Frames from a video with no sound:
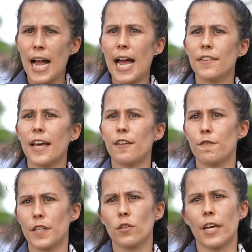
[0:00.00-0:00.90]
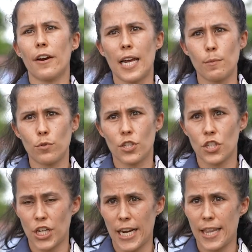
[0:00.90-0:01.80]
and they feel they're able to
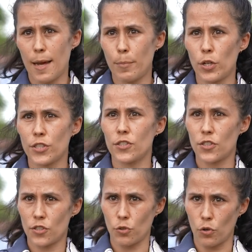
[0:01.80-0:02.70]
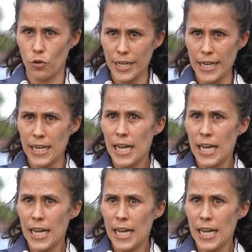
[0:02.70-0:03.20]
share that person's story,